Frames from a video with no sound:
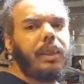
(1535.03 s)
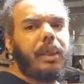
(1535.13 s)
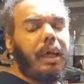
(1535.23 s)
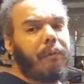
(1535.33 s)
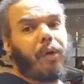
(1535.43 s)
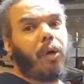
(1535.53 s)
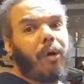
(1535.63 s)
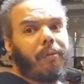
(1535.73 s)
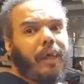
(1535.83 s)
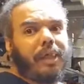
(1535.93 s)
If you're
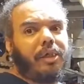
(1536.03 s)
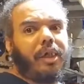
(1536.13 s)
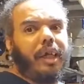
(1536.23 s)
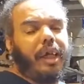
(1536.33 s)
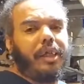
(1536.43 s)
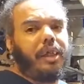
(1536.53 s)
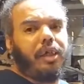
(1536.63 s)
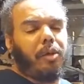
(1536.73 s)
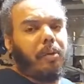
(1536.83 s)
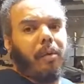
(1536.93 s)
going faster than
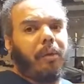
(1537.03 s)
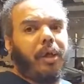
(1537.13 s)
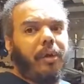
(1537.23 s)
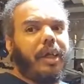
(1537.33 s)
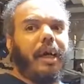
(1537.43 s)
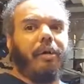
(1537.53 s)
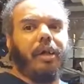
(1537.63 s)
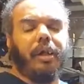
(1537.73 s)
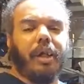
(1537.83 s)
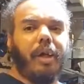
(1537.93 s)
18, you're probably going
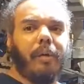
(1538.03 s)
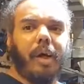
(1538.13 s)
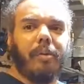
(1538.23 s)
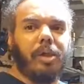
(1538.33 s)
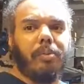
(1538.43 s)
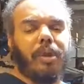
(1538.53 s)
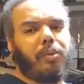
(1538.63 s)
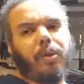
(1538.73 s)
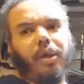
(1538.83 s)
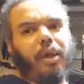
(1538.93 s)
downhill anyway, which
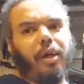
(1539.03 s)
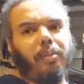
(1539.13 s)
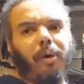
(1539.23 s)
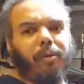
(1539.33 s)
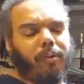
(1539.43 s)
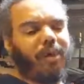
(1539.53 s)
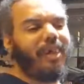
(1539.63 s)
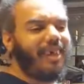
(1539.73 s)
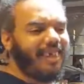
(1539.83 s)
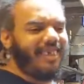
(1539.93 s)
means what do you need a motor for?
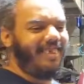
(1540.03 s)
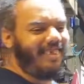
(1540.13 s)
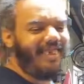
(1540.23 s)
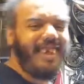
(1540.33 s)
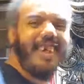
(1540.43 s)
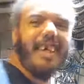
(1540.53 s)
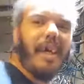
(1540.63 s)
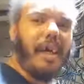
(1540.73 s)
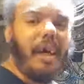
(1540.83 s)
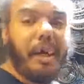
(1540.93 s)

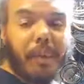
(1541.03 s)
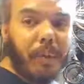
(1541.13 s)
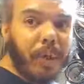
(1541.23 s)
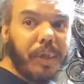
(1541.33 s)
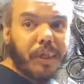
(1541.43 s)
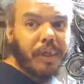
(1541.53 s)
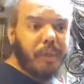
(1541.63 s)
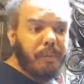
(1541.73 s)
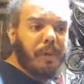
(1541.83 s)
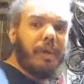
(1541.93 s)
On the road, that's a
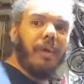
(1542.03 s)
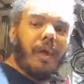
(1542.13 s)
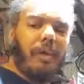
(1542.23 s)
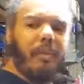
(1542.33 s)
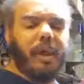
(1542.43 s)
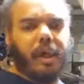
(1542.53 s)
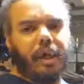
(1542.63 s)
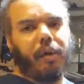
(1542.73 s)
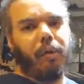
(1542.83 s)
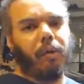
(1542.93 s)
different story, but I
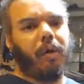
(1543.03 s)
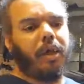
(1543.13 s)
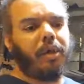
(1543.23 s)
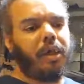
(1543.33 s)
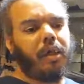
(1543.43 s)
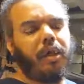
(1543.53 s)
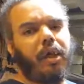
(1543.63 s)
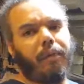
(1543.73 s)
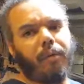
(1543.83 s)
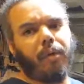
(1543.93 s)
know around here,
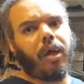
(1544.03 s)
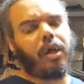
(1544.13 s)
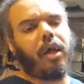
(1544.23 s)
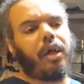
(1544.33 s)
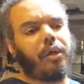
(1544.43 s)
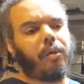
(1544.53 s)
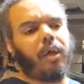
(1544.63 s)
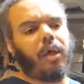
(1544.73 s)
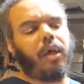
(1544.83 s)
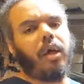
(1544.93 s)
if you get caught
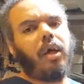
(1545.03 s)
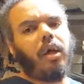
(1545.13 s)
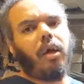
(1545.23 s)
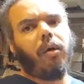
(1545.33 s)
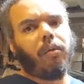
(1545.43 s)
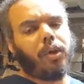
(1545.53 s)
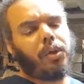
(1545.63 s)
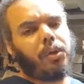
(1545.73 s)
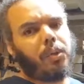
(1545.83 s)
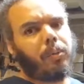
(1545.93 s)
doing over
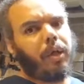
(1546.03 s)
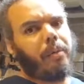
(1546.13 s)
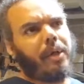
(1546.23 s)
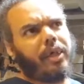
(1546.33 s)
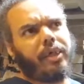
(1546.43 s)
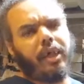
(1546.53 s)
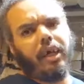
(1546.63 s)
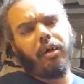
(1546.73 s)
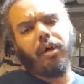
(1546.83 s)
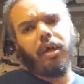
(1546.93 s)
20 miles an
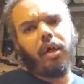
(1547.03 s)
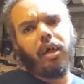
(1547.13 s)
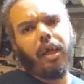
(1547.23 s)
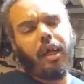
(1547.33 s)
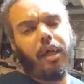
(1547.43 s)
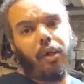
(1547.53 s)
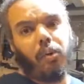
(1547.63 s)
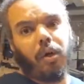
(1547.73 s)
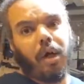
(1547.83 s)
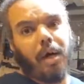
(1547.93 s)
hour and
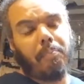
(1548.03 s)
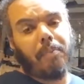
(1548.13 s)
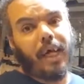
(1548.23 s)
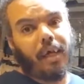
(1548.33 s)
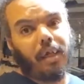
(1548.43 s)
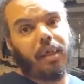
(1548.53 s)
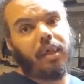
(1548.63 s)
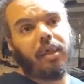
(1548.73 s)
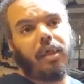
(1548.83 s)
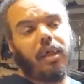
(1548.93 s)
you are not pedaling,